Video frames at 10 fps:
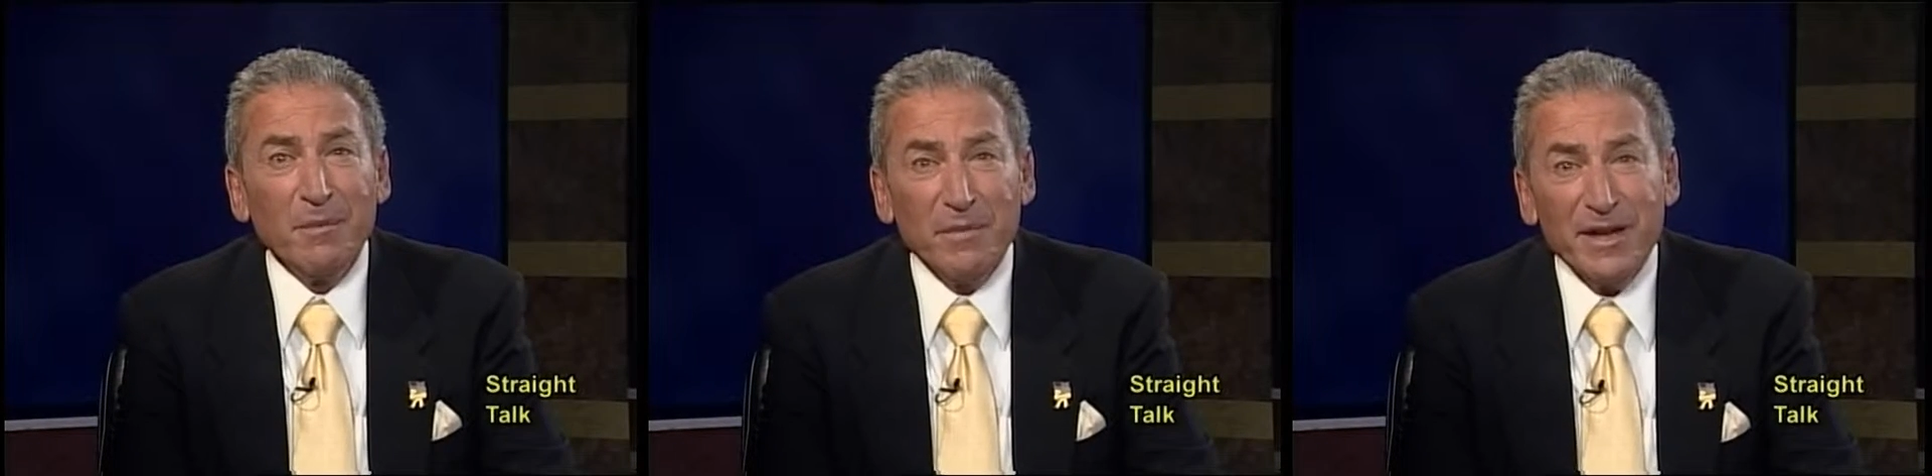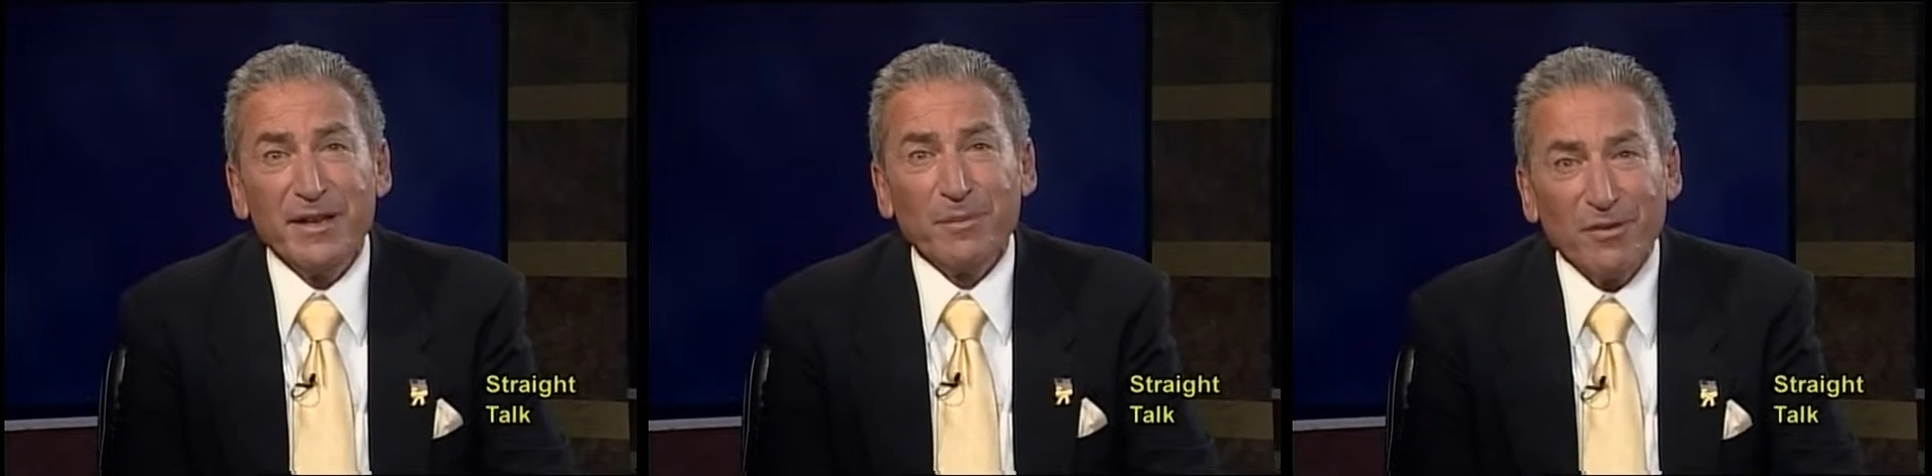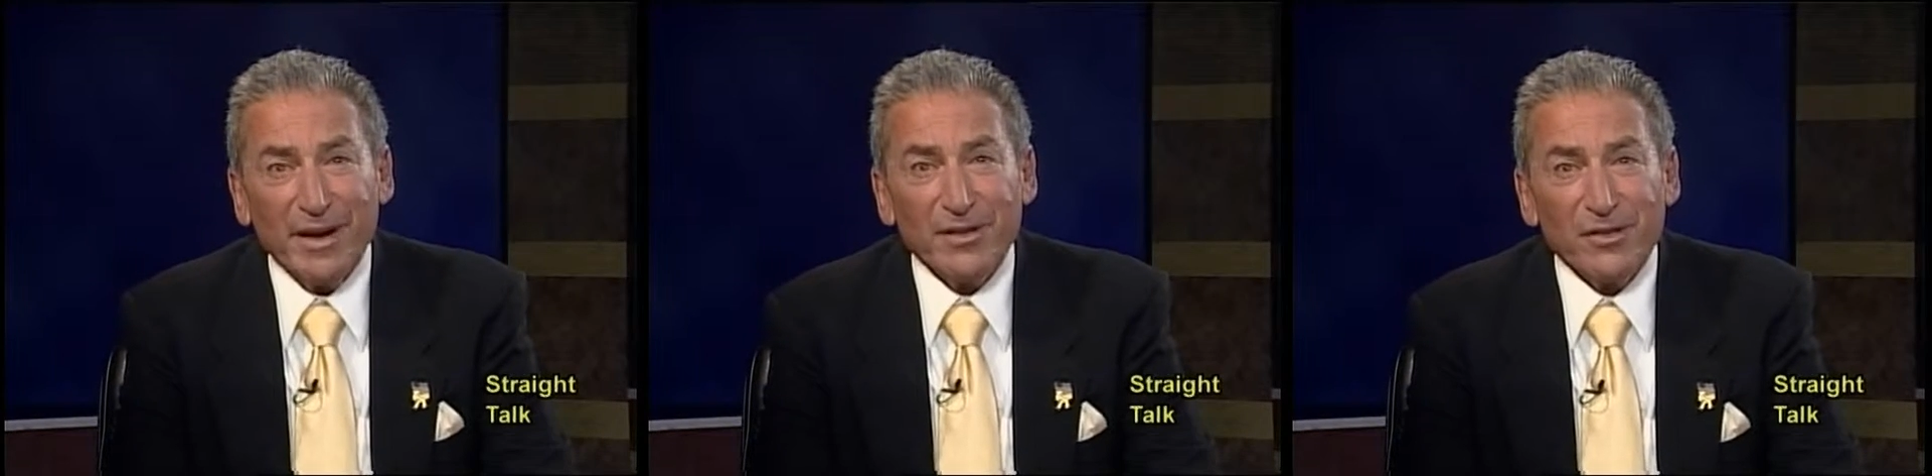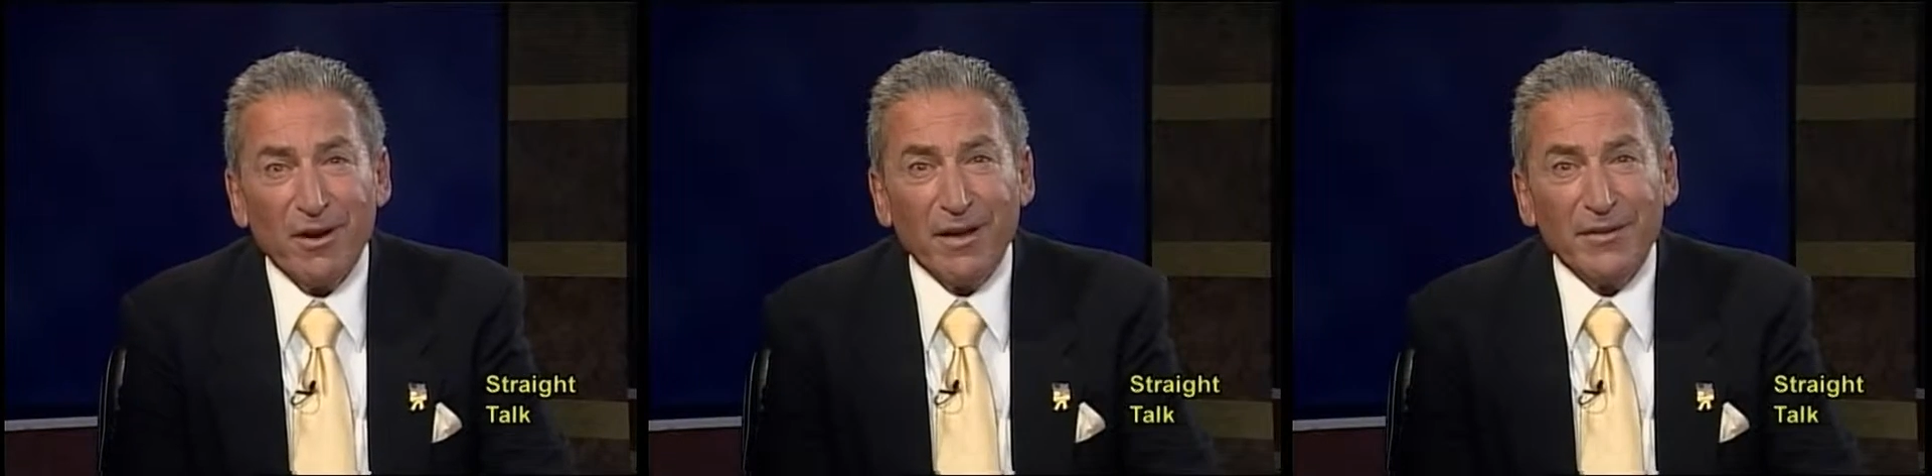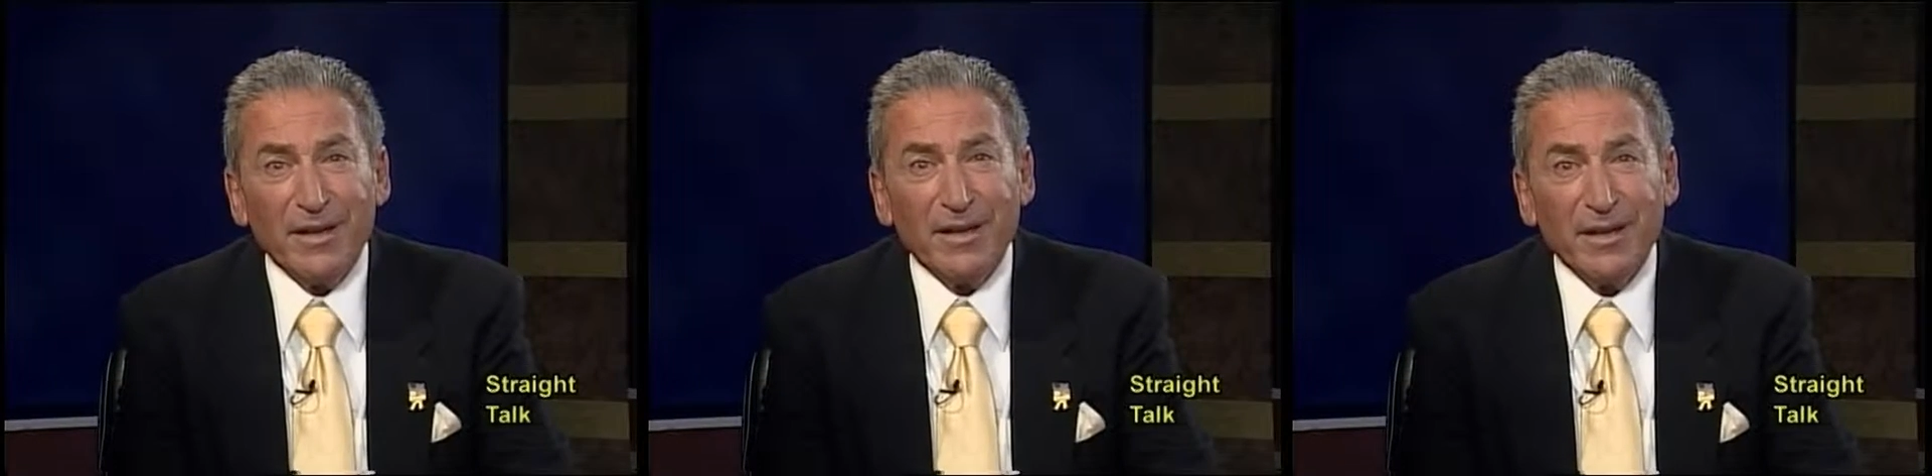media brands on
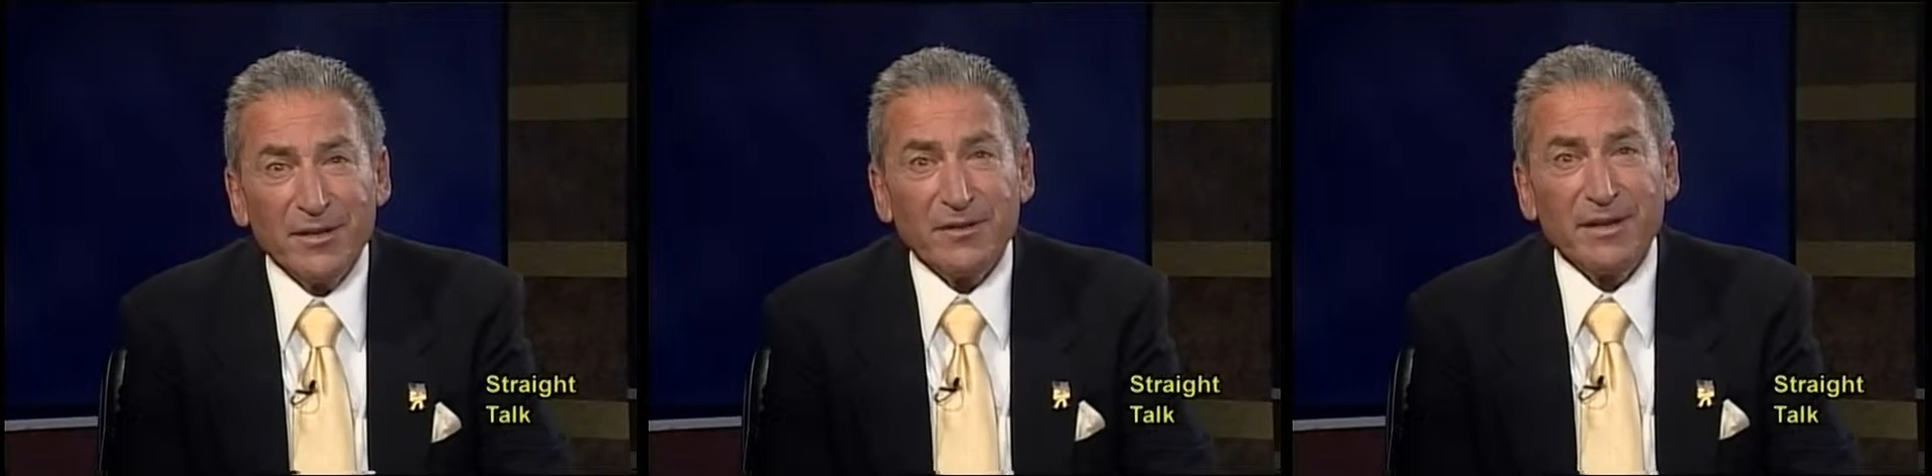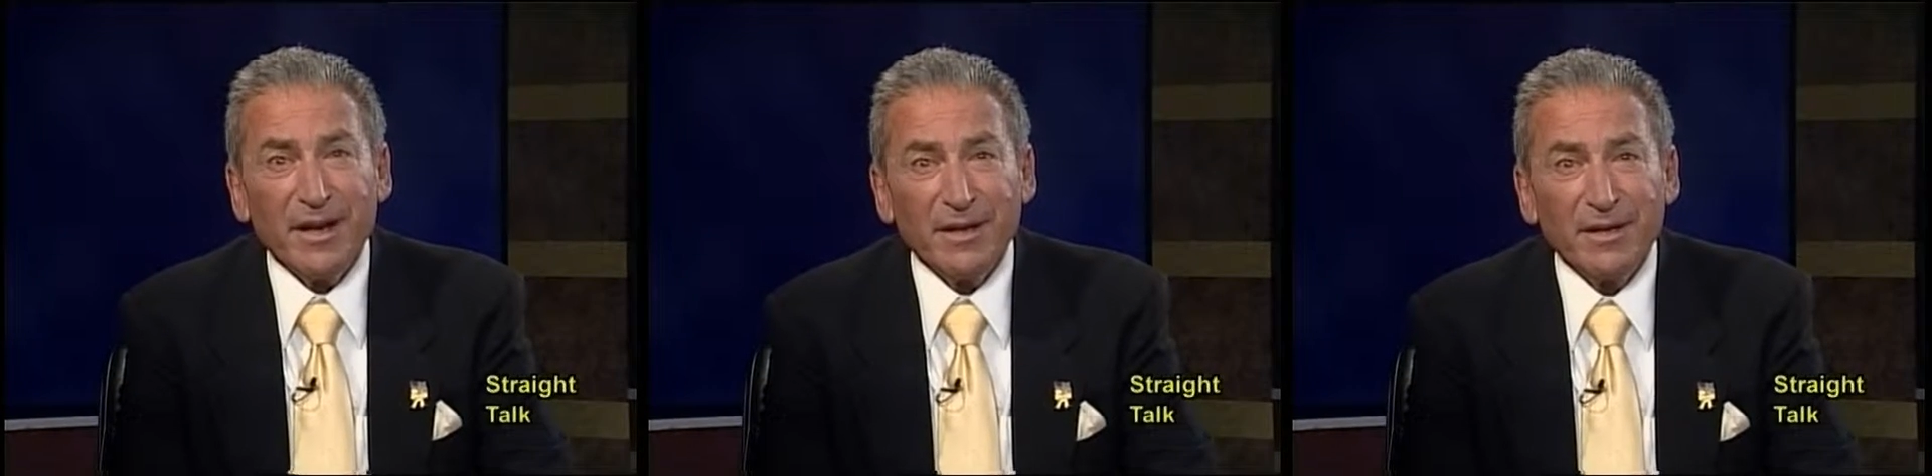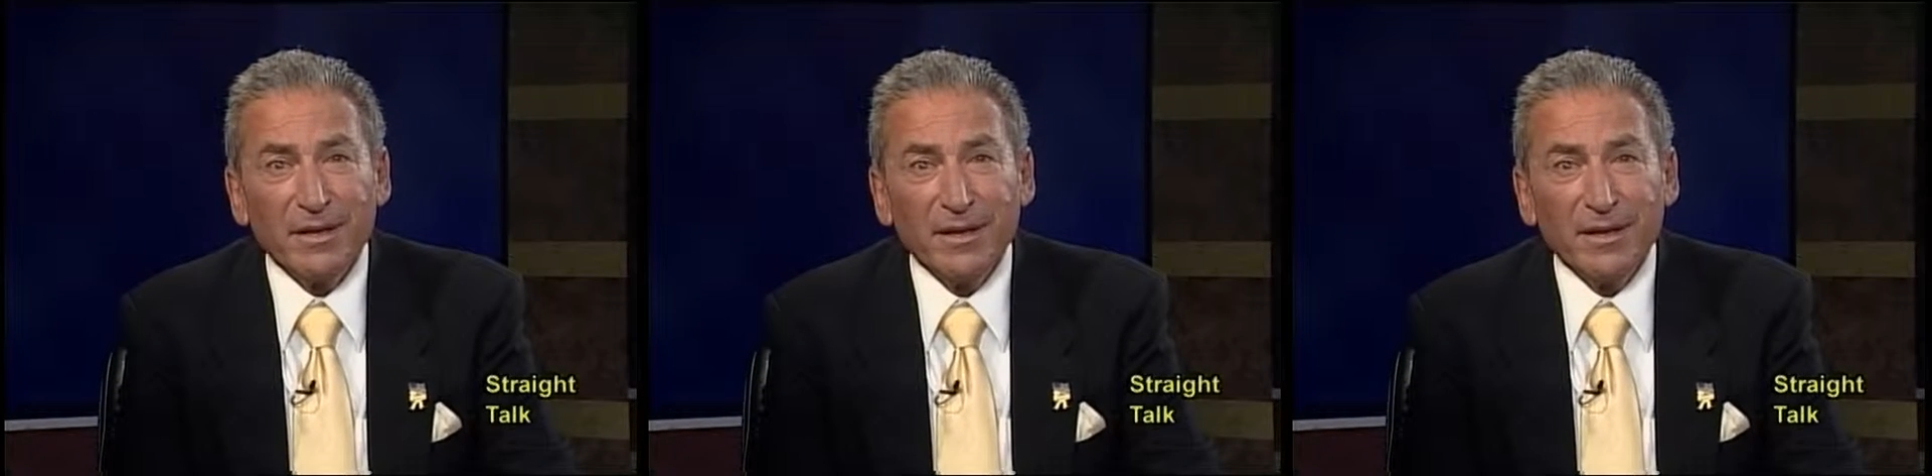the internet.